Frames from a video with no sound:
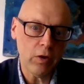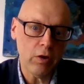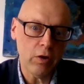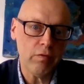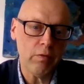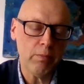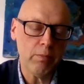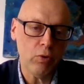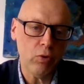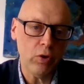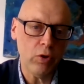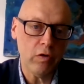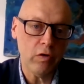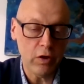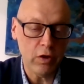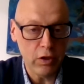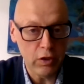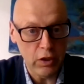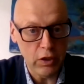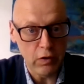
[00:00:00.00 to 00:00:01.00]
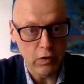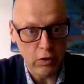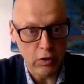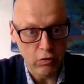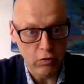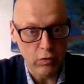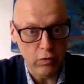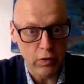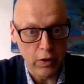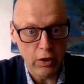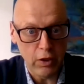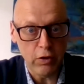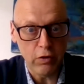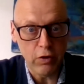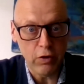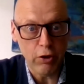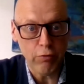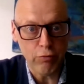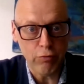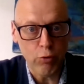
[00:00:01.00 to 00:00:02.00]
employees. And indeed,
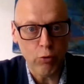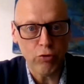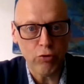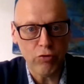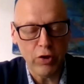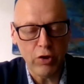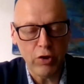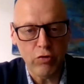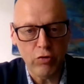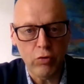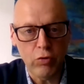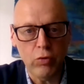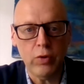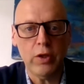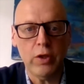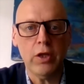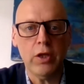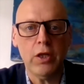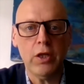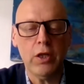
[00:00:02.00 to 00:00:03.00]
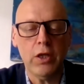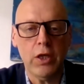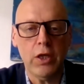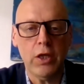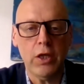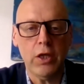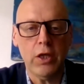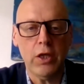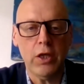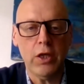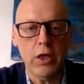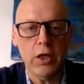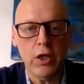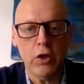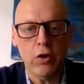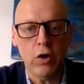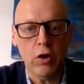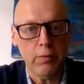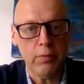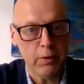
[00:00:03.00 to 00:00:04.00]
they of course they do in the gig
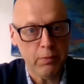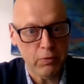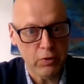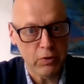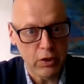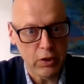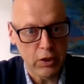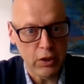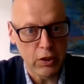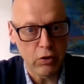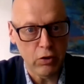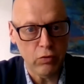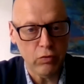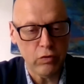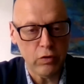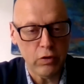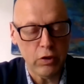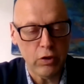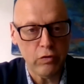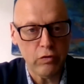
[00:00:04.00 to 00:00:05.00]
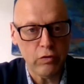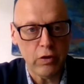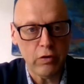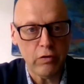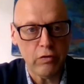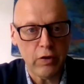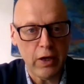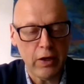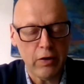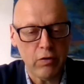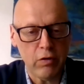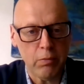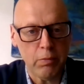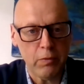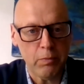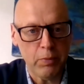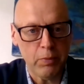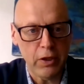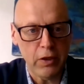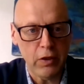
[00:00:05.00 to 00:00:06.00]
economy, and particularly in low skill sector.
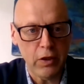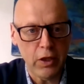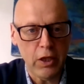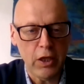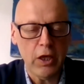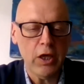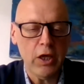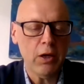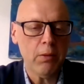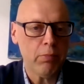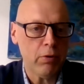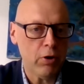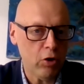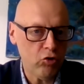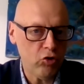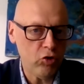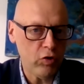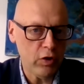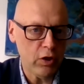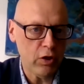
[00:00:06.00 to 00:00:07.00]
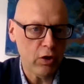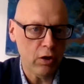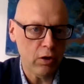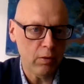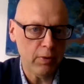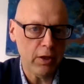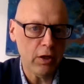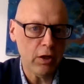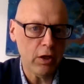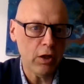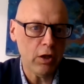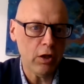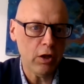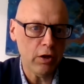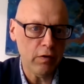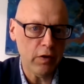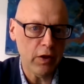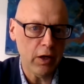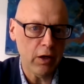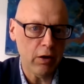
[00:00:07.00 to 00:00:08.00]
But in the project economy, and a lot of
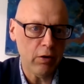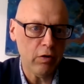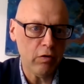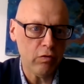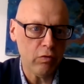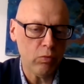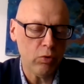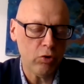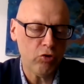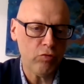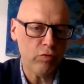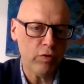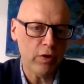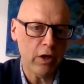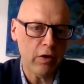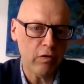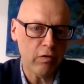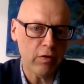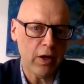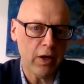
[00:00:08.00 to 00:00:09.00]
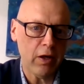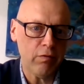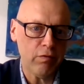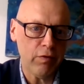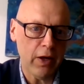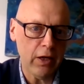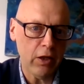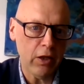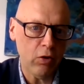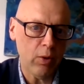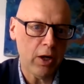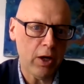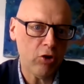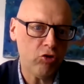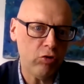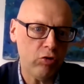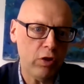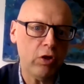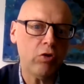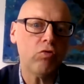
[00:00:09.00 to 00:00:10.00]
the areas in which freelancers add value
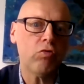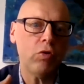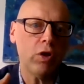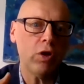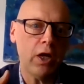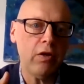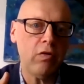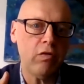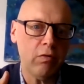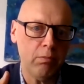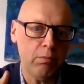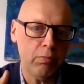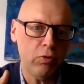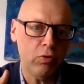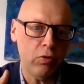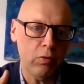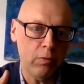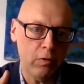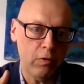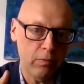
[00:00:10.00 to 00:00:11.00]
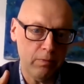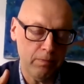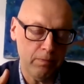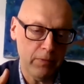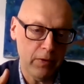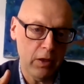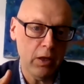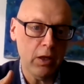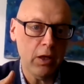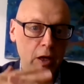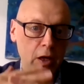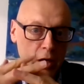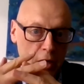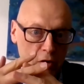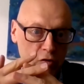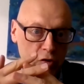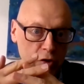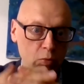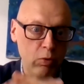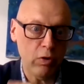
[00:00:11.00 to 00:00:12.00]
actually creates employment,
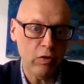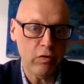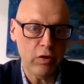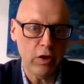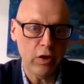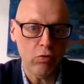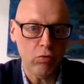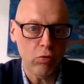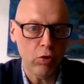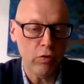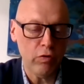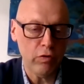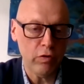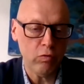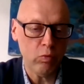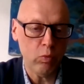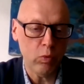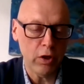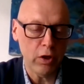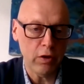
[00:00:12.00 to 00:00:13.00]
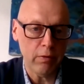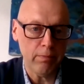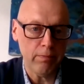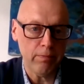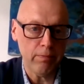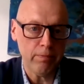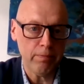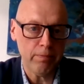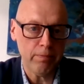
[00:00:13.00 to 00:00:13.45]
and de-risking growth is one of them.